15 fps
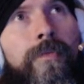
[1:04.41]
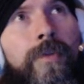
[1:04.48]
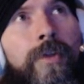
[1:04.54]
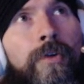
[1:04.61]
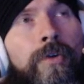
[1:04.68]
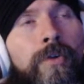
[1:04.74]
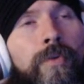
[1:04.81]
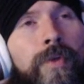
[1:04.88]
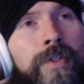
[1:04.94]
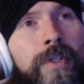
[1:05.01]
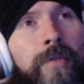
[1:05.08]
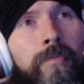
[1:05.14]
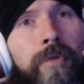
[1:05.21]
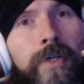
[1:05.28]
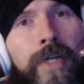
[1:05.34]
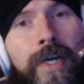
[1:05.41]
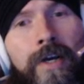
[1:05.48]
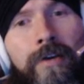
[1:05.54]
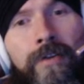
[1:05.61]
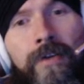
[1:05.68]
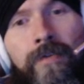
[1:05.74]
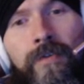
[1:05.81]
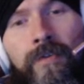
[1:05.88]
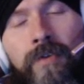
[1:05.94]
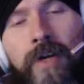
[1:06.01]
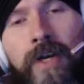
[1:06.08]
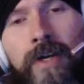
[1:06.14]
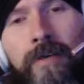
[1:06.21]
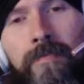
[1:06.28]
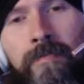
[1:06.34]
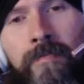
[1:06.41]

Don't know what's up or down, left or right.